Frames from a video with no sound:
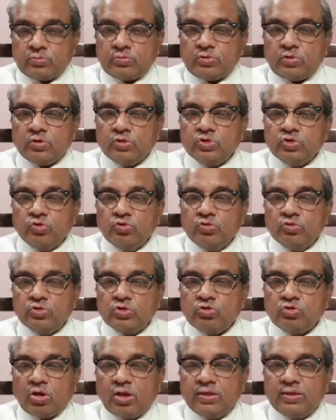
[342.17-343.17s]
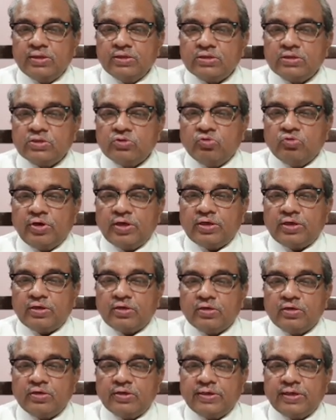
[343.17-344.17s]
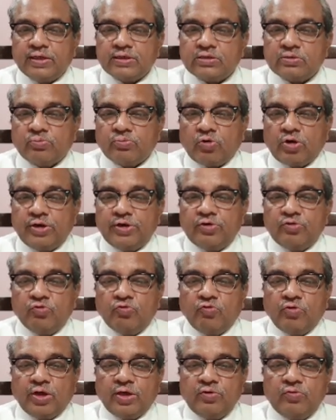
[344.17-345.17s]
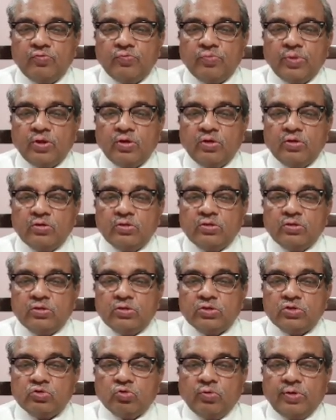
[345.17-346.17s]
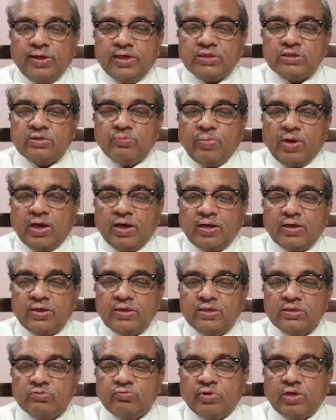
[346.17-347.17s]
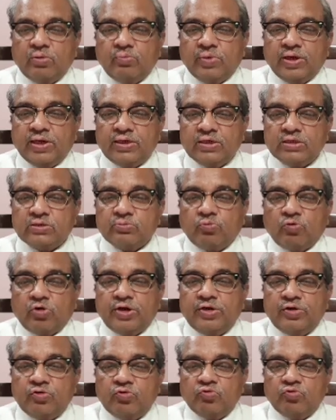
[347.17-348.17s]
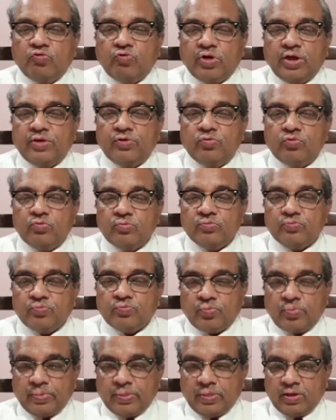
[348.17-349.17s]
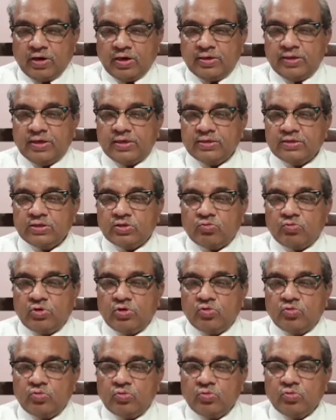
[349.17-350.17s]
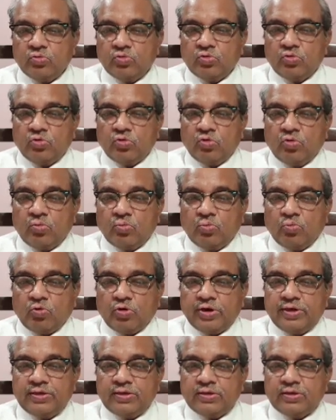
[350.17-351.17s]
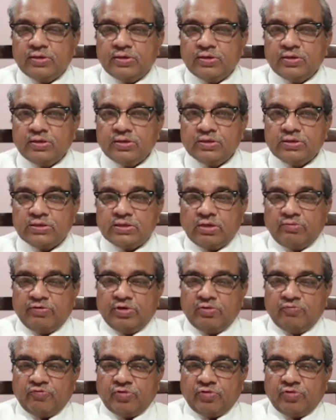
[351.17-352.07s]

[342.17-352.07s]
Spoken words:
So you solve this, you get it as 0.25. So x bar is 1 minus 0.25 and that is equal to 0.75.